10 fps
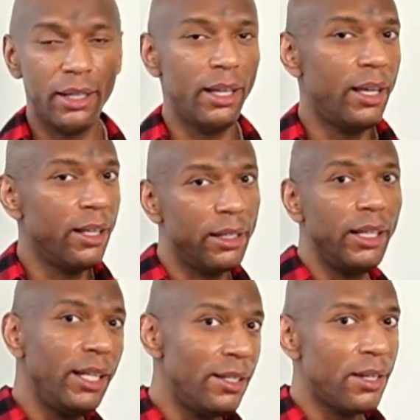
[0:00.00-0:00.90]
He can
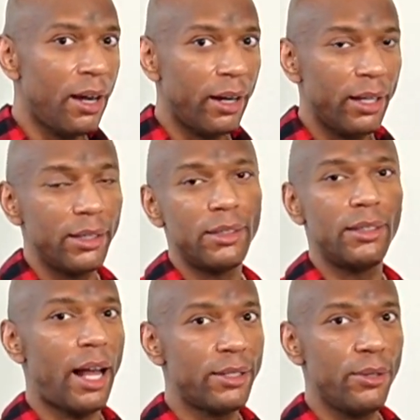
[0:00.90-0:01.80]
lean dark,
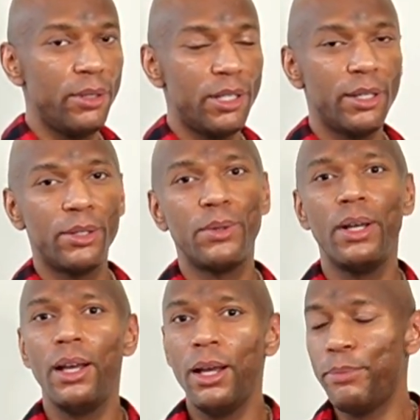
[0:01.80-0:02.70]
that's cool too,
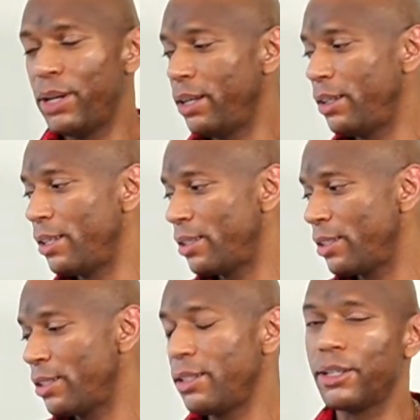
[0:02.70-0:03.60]
but this
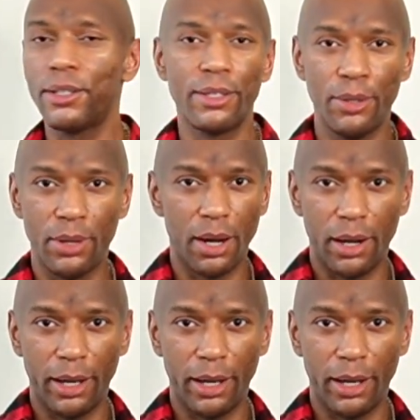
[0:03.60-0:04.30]
just looks so good on